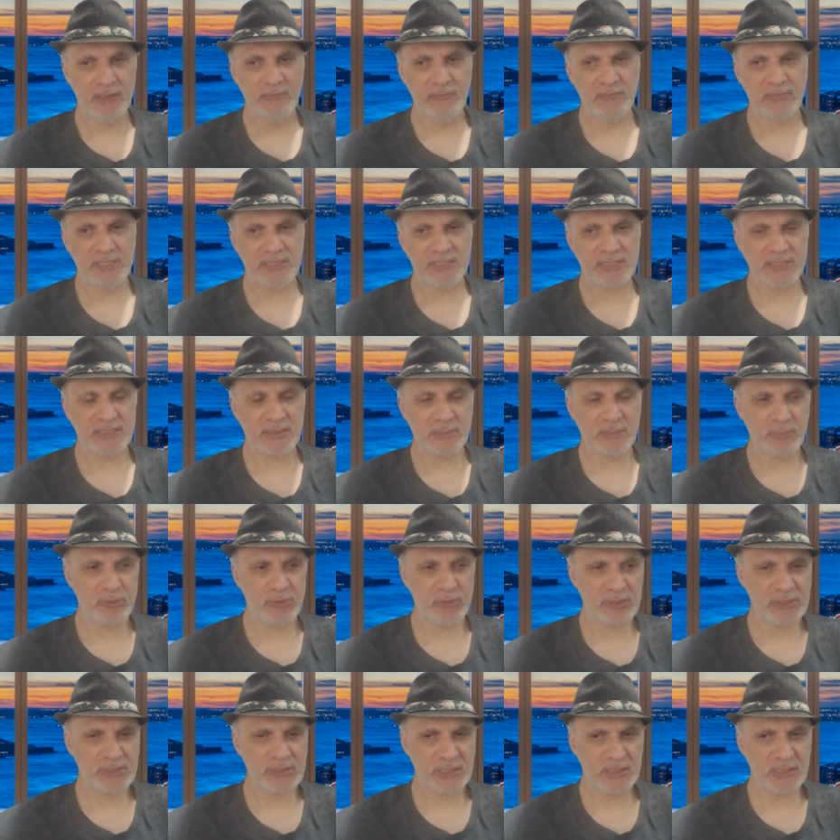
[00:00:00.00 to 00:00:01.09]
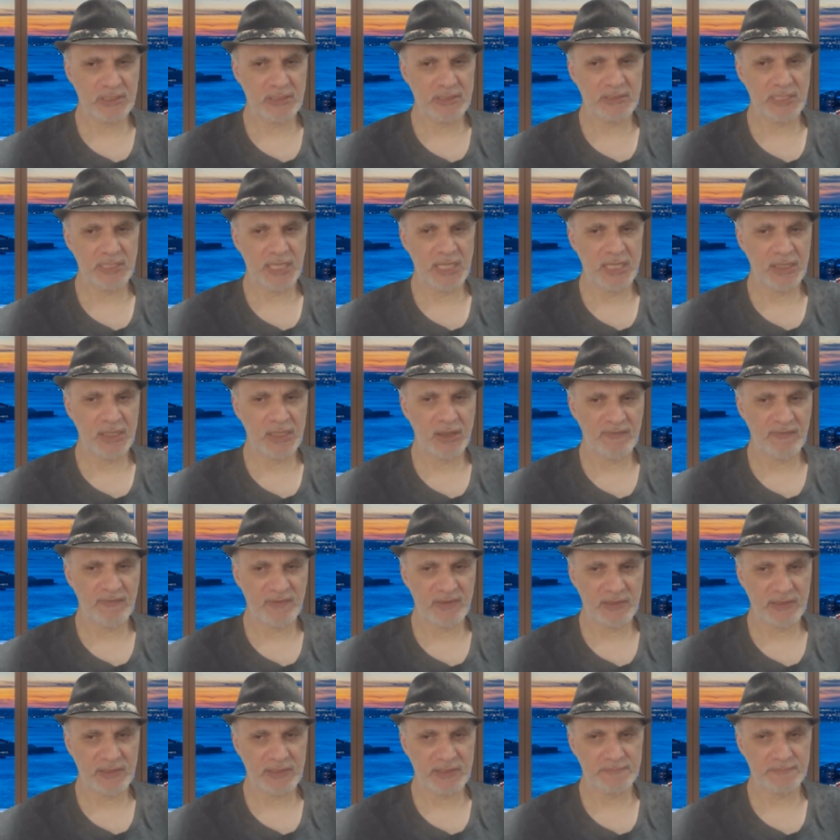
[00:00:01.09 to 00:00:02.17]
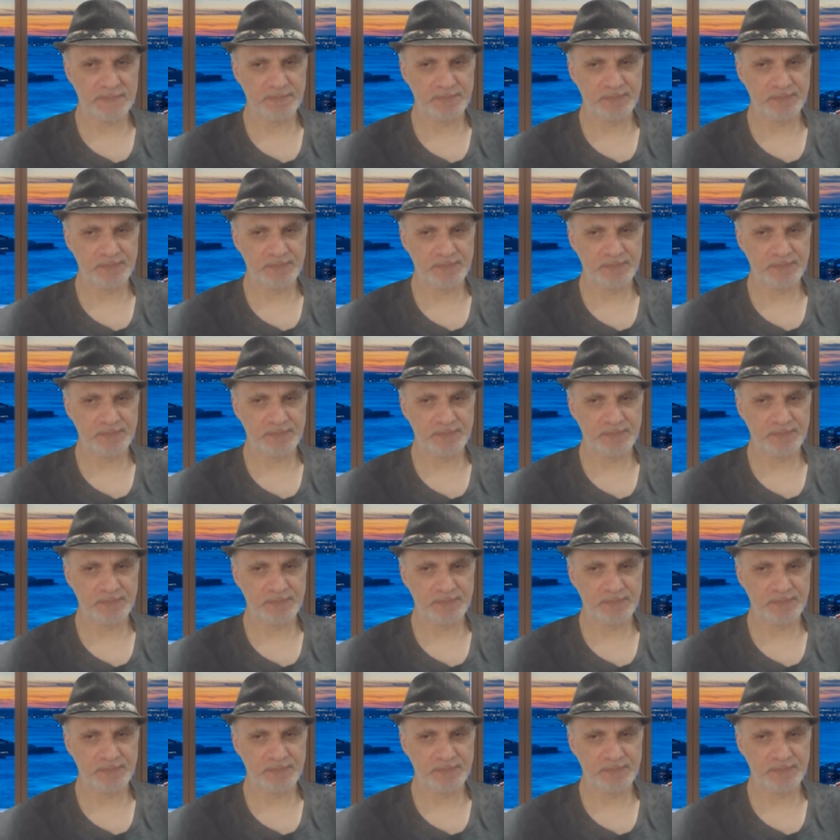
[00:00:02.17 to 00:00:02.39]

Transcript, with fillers: means a supporter, a lover.